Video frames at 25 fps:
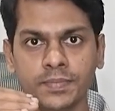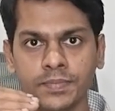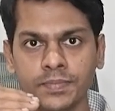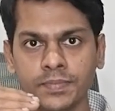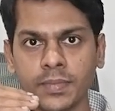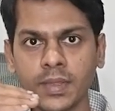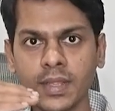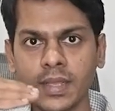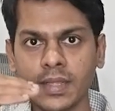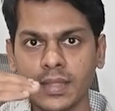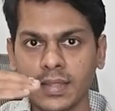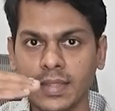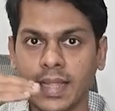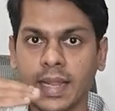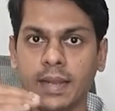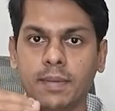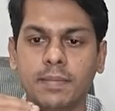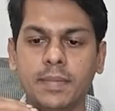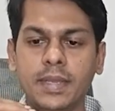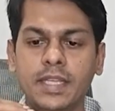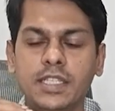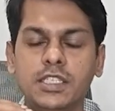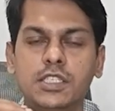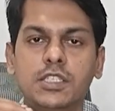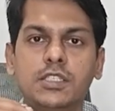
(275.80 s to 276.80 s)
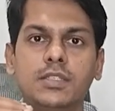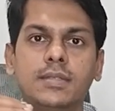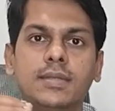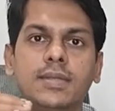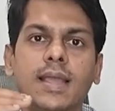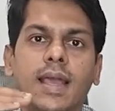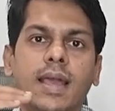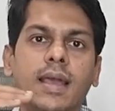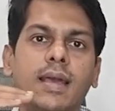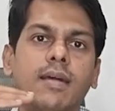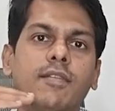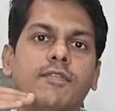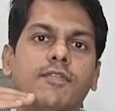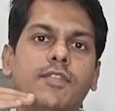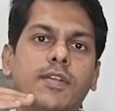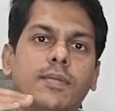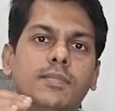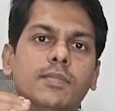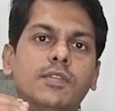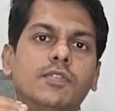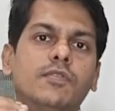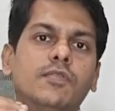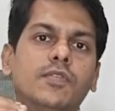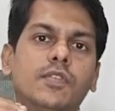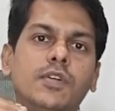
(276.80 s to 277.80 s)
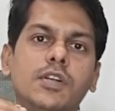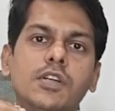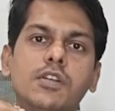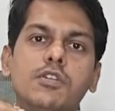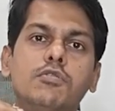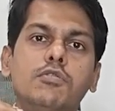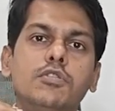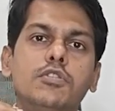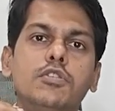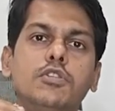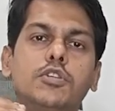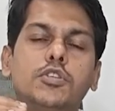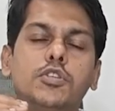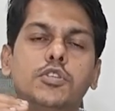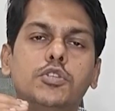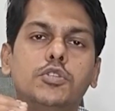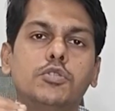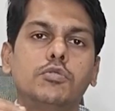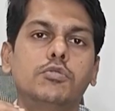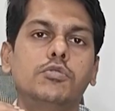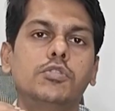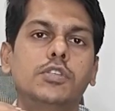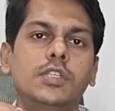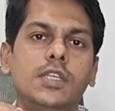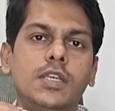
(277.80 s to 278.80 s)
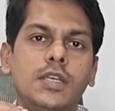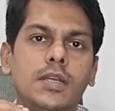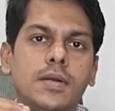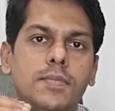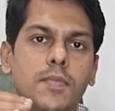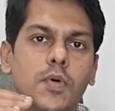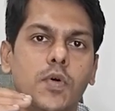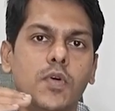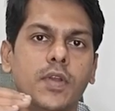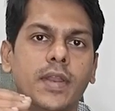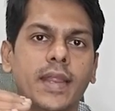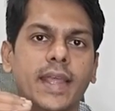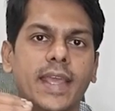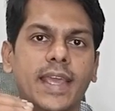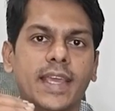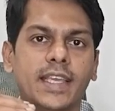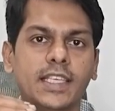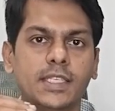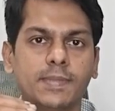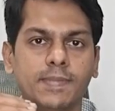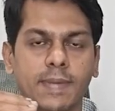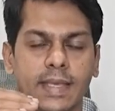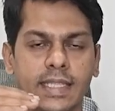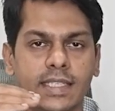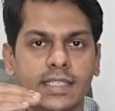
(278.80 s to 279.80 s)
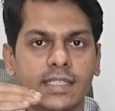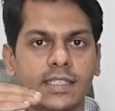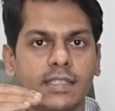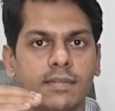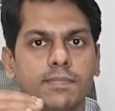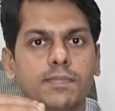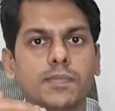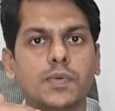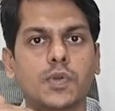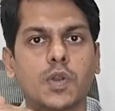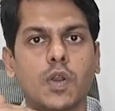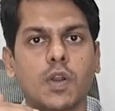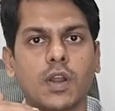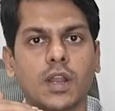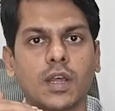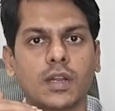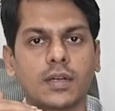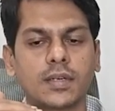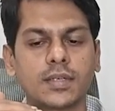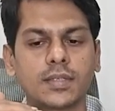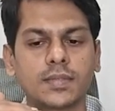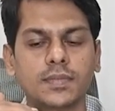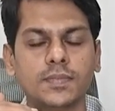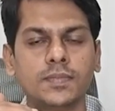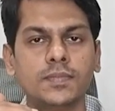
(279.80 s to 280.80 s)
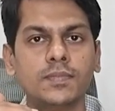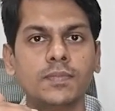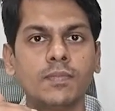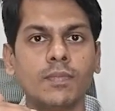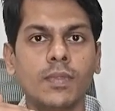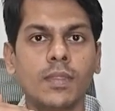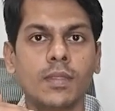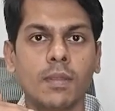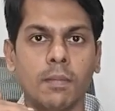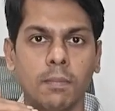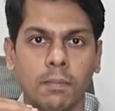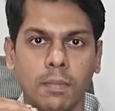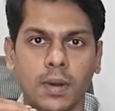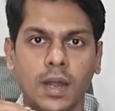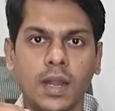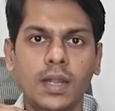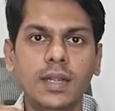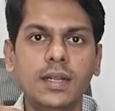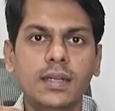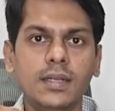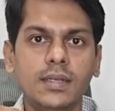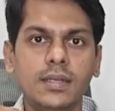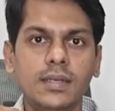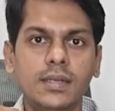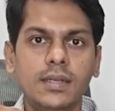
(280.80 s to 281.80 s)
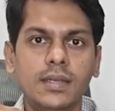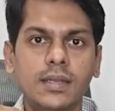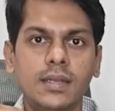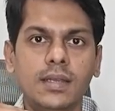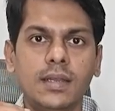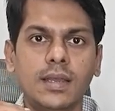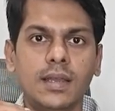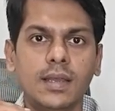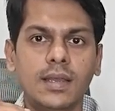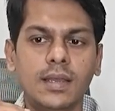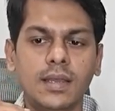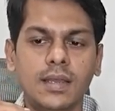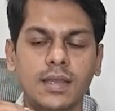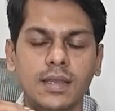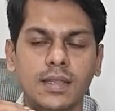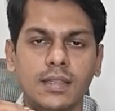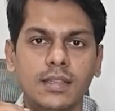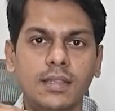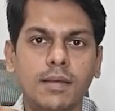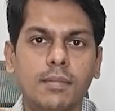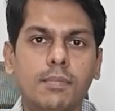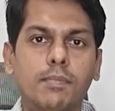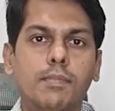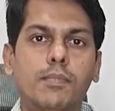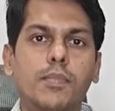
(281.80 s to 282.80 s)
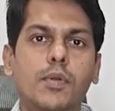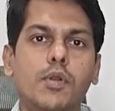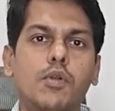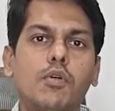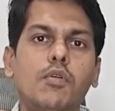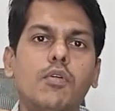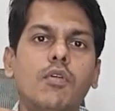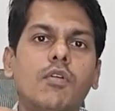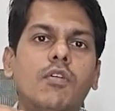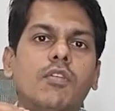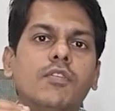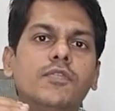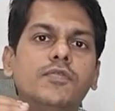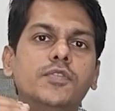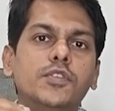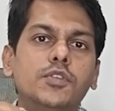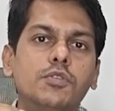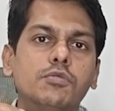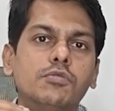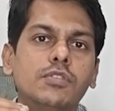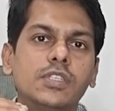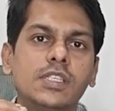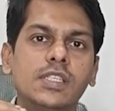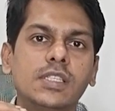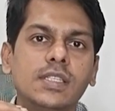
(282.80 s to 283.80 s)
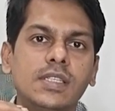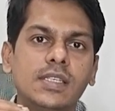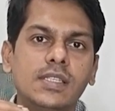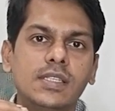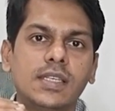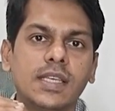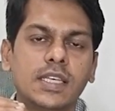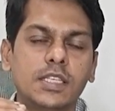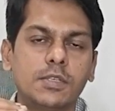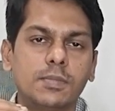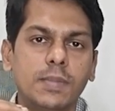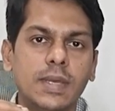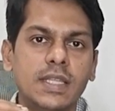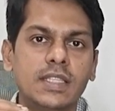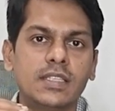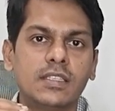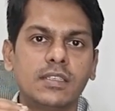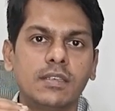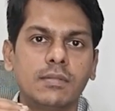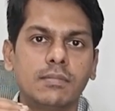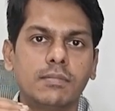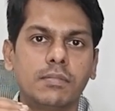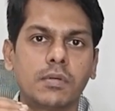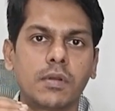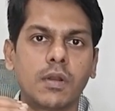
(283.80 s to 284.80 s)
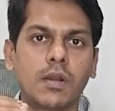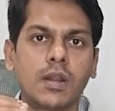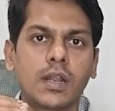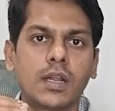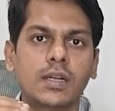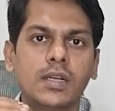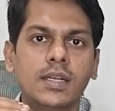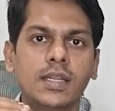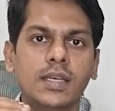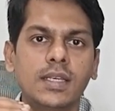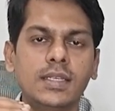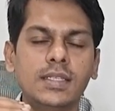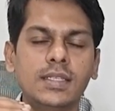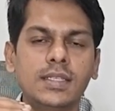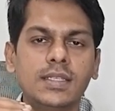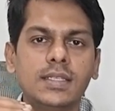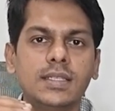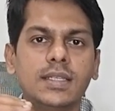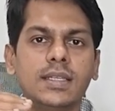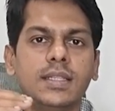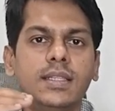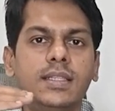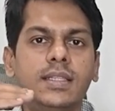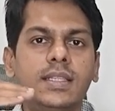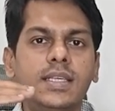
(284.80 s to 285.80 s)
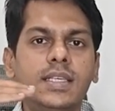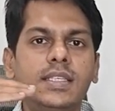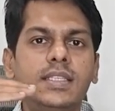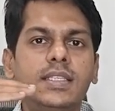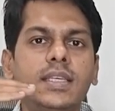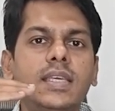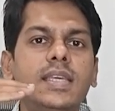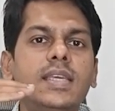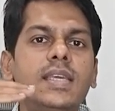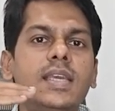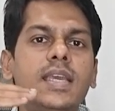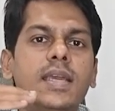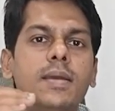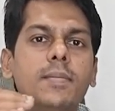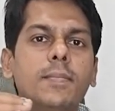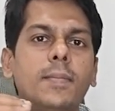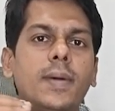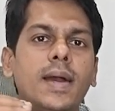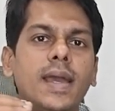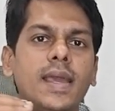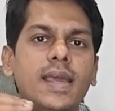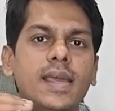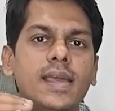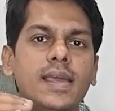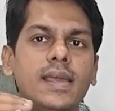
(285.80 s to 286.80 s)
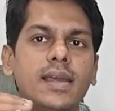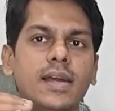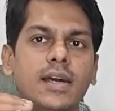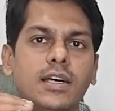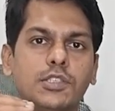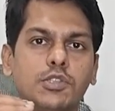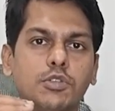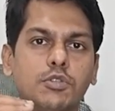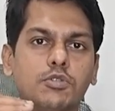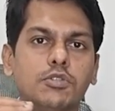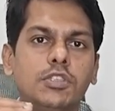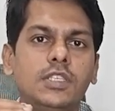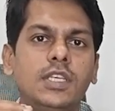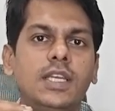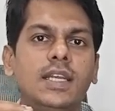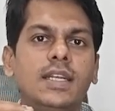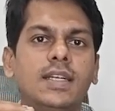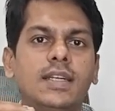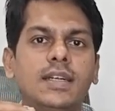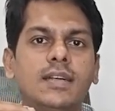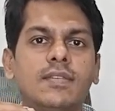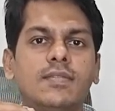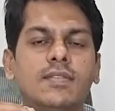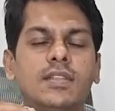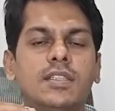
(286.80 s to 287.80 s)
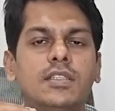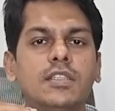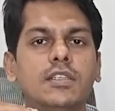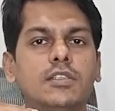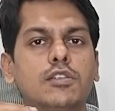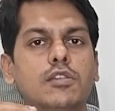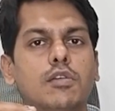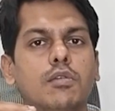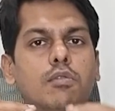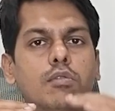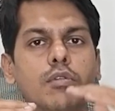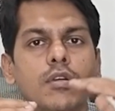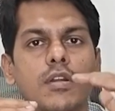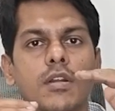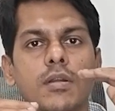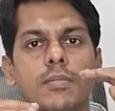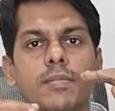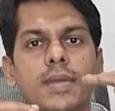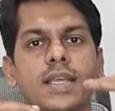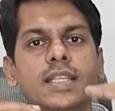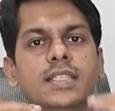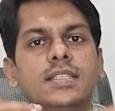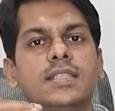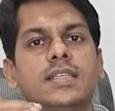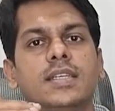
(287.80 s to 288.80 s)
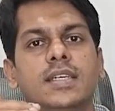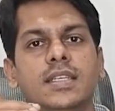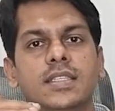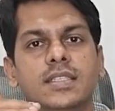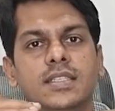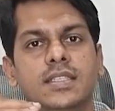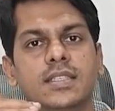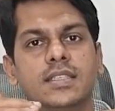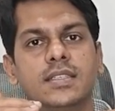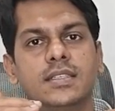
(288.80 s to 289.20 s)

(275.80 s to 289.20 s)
That means from the word go, you're choosing a more expensive product. But the pro of choosing this expensive product is this EMI associated with this loan remains consistent.